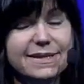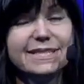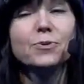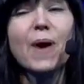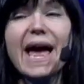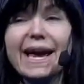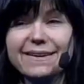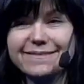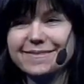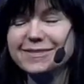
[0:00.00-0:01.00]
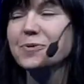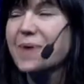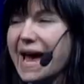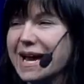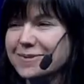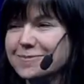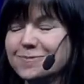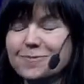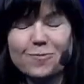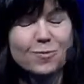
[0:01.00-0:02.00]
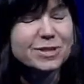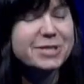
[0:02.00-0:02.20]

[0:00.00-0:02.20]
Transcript: It's okay. It's okay. We're